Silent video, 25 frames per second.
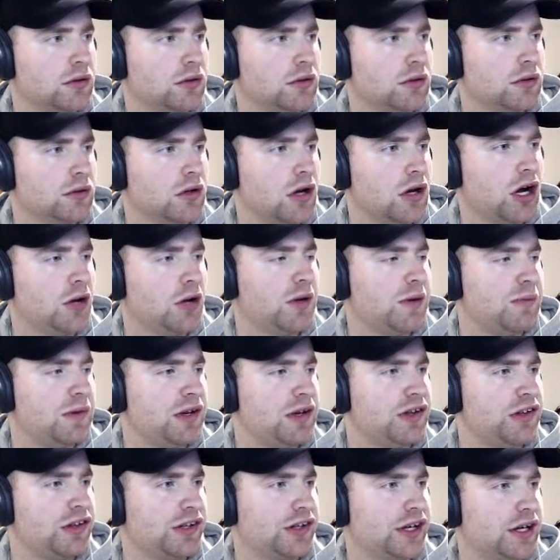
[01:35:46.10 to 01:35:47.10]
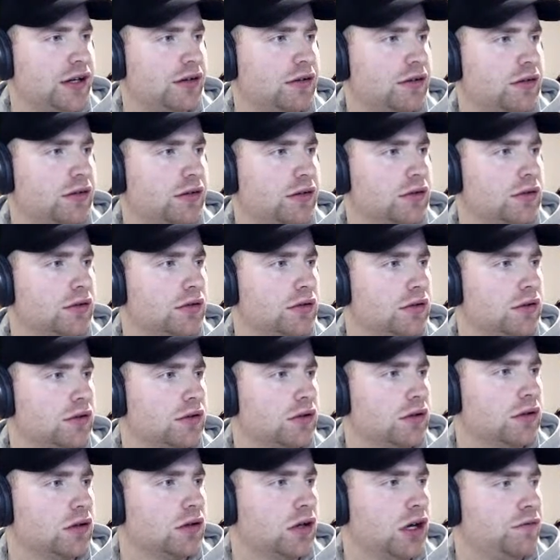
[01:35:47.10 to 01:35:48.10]
I hope he misses it.
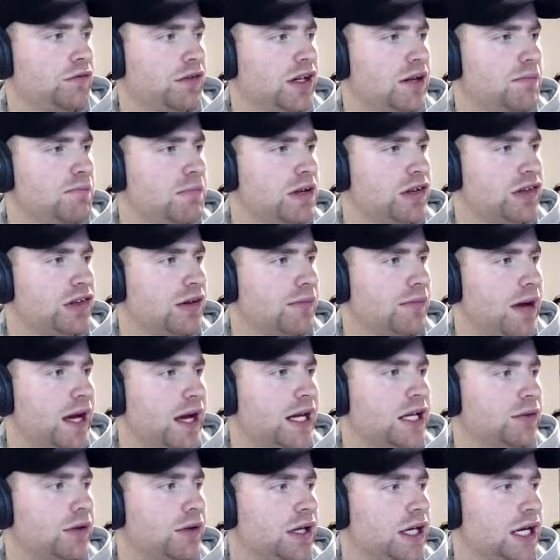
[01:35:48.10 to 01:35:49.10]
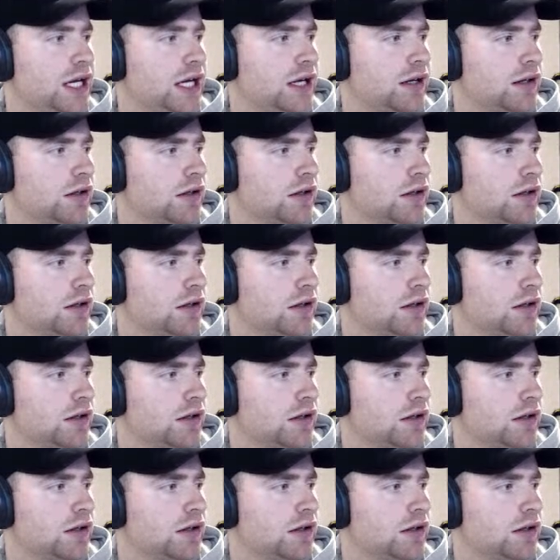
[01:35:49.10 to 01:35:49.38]
Hopefully you miss it, mate, you idiot.